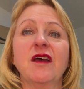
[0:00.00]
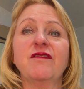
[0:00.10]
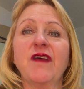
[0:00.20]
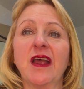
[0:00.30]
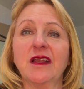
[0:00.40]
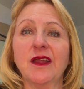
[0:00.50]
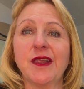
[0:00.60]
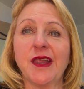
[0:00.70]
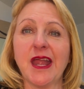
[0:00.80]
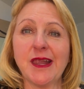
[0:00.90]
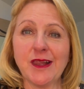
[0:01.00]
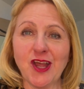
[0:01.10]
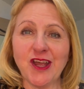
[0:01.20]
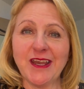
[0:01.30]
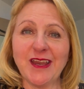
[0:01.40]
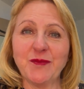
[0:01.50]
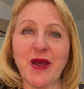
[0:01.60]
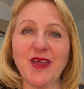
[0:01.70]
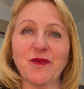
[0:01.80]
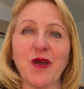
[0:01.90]
Failures is learning,
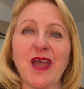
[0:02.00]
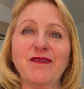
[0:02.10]
by the way,